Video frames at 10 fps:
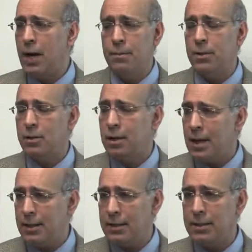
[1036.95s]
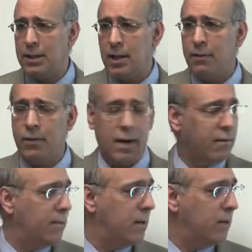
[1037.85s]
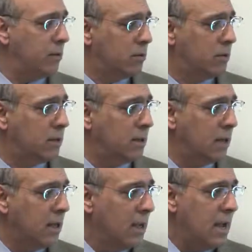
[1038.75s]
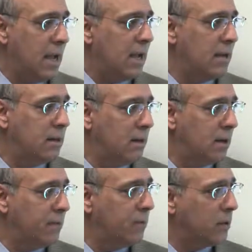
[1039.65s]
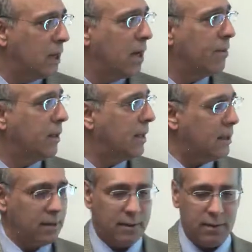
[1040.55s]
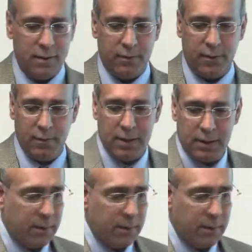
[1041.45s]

Vitamins are not necessary for everybody with drusen, and um, we'll talk about that in a, in a few minutes.